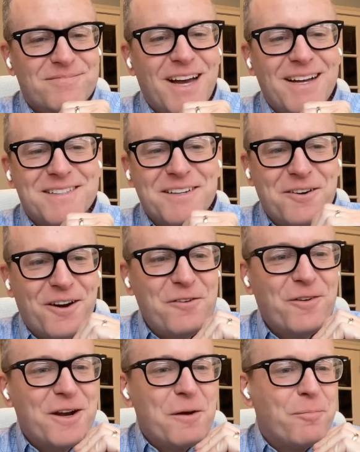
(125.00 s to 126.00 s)
Yeah, it's a great
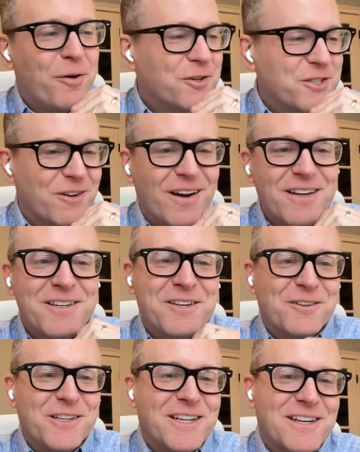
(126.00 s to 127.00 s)
way to approach it, right? You can
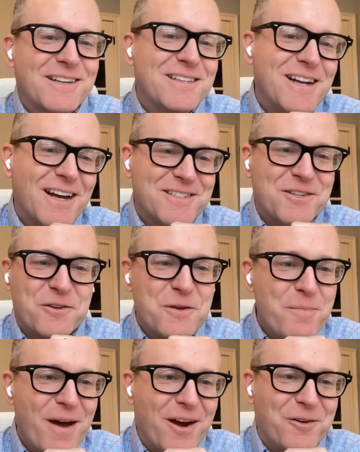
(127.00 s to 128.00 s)
only connect the dots looking
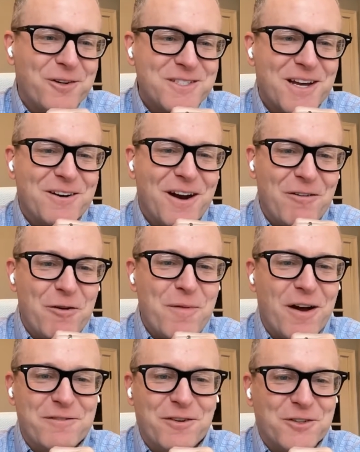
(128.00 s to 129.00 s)
backwards. I
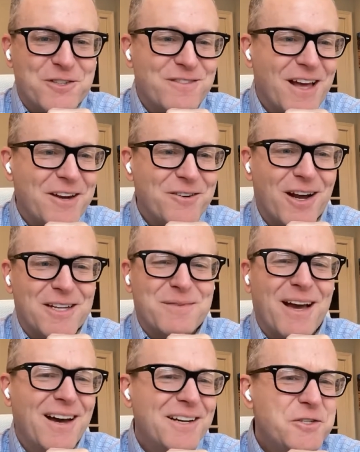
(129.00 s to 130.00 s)
remind folks of that who ask me,
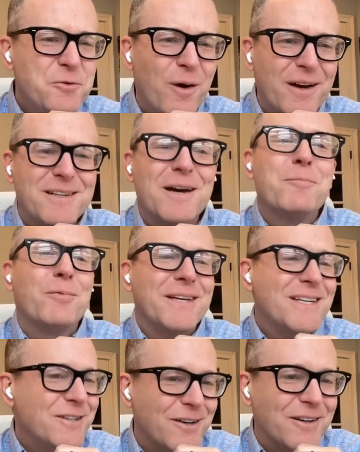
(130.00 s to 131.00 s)
how did you wind up
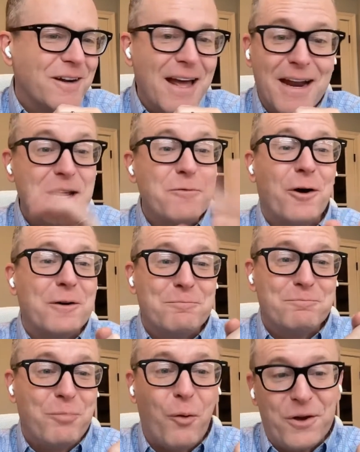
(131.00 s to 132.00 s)
here at any one
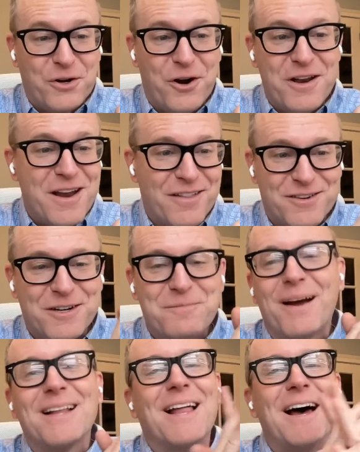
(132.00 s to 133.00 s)
point or another in
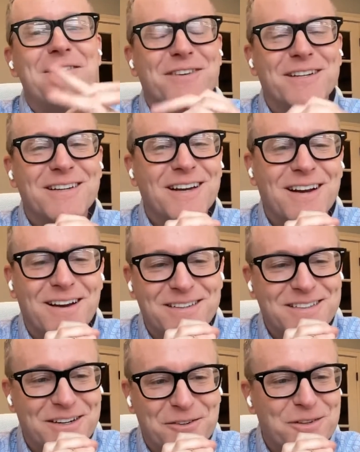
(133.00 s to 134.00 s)
my life? And
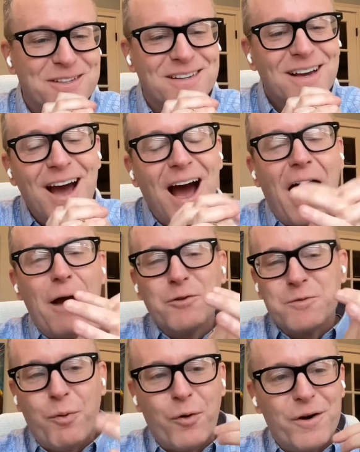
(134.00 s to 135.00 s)
I was
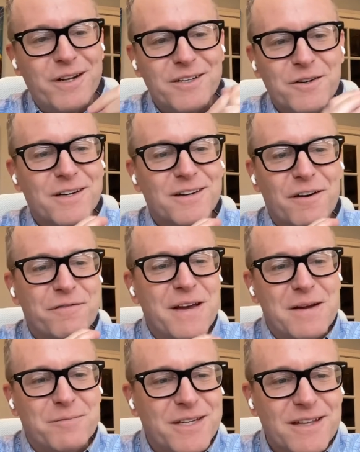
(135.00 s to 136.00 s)
born into a
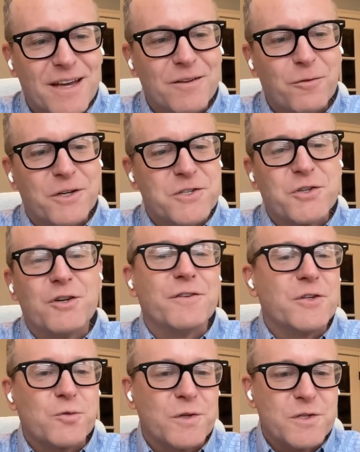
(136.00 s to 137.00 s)
family where
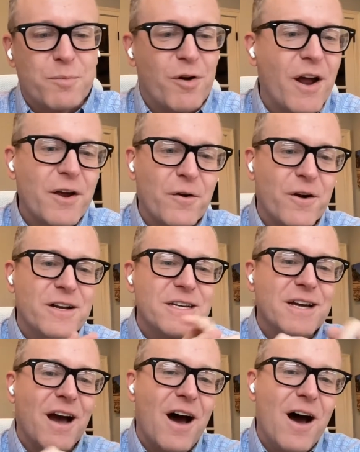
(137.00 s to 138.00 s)
service was a priority.
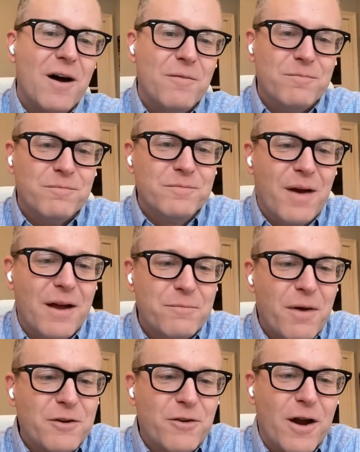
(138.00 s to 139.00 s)

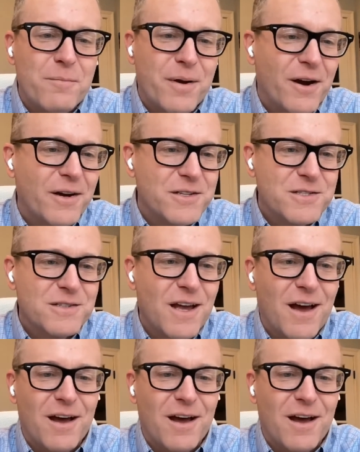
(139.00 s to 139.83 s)
My grandparents